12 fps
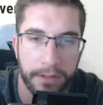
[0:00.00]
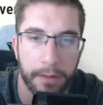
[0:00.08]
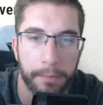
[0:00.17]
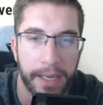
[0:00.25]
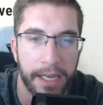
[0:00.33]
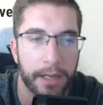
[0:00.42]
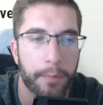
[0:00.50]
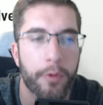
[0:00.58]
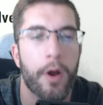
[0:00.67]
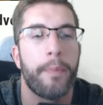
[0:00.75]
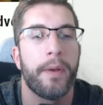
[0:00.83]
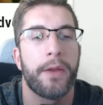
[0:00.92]
the media
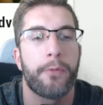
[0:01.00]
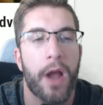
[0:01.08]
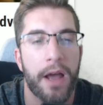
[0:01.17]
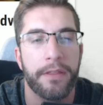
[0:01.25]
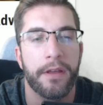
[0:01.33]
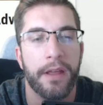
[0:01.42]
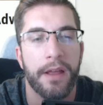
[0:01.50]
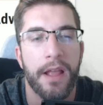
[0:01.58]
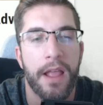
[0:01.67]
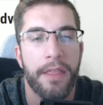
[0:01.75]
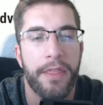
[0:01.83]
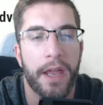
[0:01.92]
properly rather
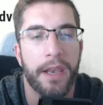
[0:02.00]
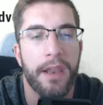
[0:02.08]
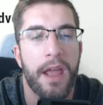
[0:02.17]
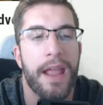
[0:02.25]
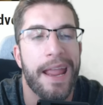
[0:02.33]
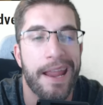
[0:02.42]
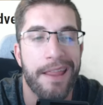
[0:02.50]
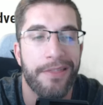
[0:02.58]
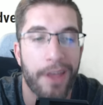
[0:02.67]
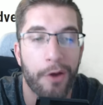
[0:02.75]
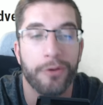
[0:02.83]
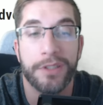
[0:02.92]
than in
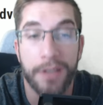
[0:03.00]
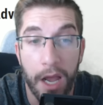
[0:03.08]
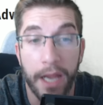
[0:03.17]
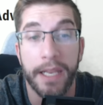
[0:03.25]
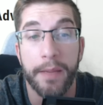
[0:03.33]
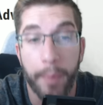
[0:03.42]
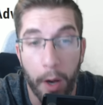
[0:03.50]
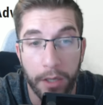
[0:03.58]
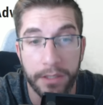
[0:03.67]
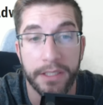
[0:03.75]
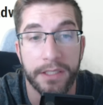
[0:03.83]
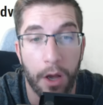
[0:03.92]
those tiny
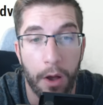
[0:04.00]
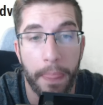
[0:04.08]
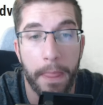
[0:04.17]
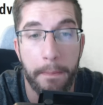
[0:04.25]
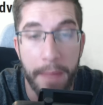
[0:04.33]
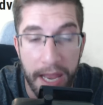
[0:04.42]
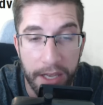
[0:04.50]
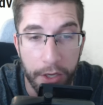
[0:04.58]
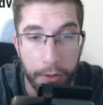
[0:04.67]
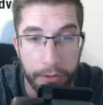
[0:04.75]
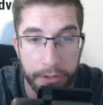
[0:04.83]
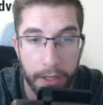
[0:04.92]
boxes on the
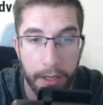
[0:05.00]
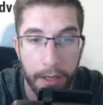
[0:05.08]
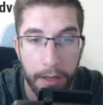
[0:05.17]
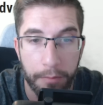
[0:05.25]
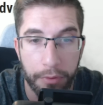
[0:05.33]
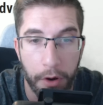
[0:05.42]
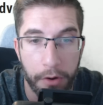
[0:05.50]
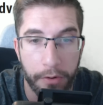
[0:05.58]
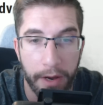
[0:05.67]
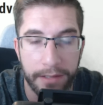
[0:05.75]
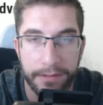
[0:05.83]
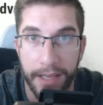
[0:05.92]
menus.
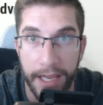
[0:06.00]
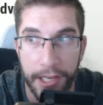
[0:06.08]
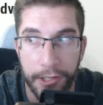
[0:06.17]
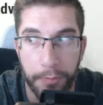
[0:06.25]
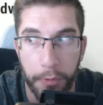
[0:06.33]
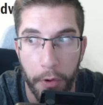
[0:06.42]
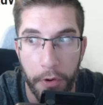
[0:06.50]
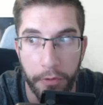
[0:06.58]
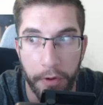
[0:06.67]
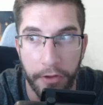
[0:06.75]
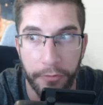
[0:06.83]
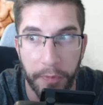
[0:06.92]
Progress is
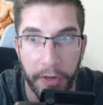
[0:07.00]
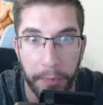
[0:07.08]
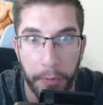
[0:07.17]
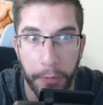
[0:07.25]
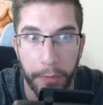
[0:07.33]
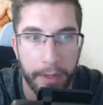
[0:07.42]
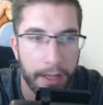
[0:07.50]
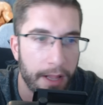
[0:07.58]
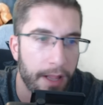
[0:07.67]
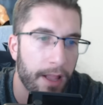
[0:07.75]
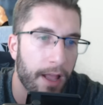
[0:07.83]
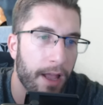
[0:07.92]
progress, people.
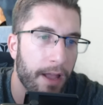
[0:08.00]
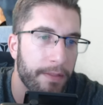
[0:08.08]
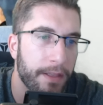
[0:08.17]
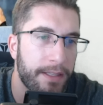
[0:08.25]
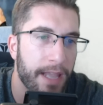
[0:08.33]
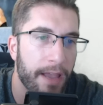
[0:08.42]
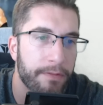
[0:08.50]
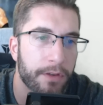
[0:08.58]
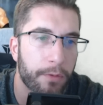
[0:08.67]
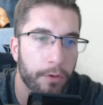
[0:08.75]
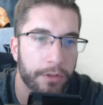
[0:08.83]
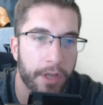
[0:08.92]
The devs
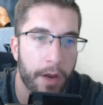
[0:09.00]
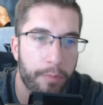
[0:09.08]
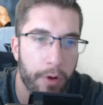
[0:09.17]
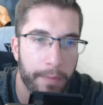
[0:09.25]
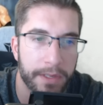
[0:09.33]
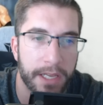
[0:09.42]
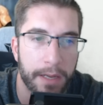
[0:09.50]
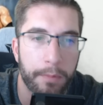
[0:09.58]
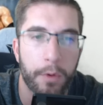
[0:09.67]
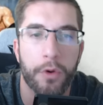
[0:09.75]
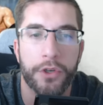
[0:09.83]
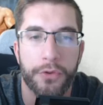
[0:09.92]
are also promising
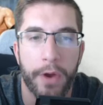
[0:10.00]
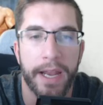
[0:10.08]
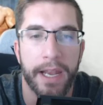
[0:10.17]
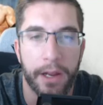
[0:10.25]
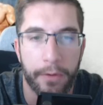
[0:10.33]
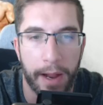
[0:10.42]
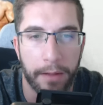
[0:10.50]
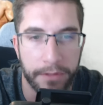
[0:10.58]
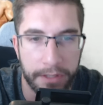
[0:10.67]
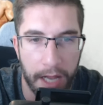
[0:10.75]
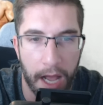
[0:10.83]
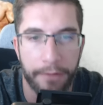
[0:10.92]
more training ground
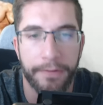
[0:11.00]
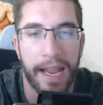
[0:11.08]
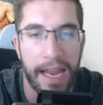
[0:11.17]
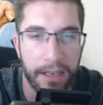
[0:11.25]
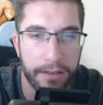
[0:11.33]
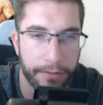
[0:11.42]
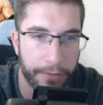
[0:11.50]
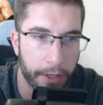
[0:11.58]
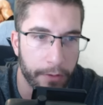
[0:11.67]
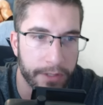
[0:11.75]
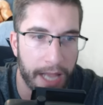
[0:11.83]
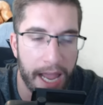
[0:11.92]
stuff,
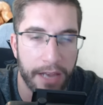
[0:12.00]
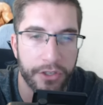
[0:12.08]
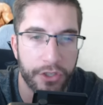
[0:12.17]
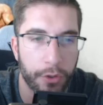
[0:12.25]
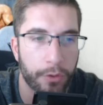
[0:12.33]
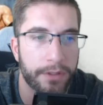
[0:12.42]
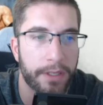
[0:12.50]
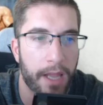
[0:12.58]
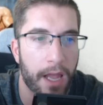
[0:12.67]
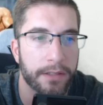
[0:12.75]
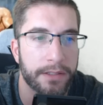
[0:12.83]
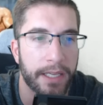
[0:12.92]
interviews, and shorter
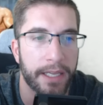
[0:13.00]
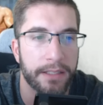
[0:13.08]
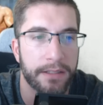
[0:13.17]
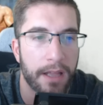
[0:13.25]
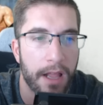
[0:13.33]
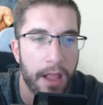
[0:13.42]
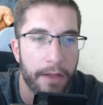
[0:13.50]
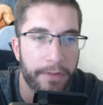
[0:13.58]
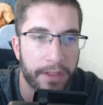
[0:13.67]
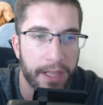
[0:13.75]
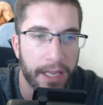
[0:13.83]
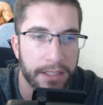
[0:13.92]
cutscenes
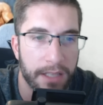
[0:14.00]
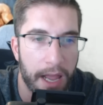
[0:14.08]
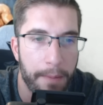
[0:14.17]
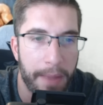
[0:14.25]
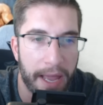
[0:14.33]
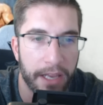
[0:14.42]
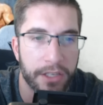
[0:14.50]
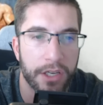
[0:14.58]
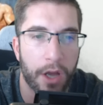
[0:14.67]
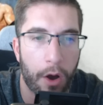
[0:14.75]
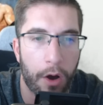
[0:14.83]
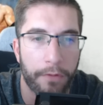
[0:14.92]
for things like Manager
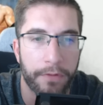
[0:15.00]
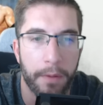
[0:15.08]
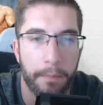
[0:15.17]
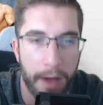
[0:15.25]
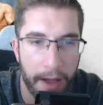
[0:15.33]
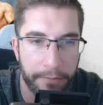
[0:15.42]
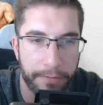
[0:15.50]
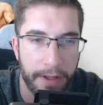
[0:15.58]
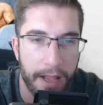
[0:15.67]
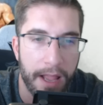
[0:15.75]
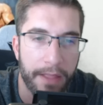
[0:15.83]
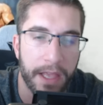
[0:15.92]
of the Month.
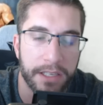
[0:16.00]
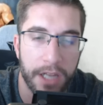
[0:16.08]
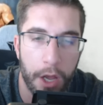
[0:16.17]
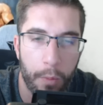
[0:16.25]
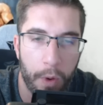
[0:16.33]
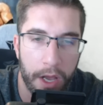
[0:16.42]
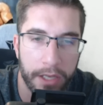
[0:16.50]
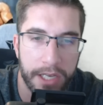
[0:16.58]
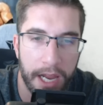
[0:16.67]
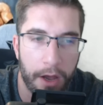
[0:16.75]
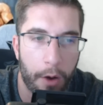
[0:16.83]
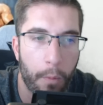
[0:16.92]
There's no word
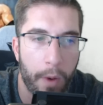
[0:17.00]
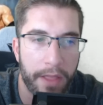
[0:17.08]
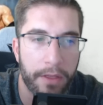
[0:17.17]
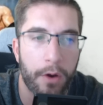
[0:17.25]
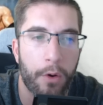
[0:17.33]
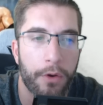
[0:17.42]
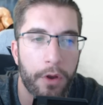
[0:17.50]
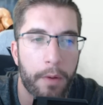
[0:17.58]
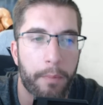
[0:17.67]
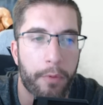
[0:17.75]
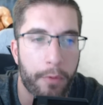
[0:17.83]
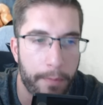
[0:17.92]
yet on whether or
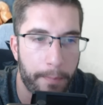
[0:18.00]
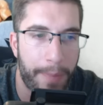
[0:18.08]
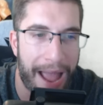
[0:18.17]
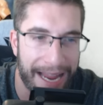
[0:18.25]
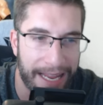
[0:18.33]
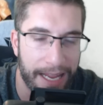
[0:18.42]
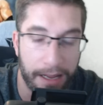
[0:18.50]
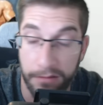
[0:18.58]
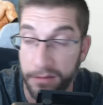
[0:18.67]
not bagging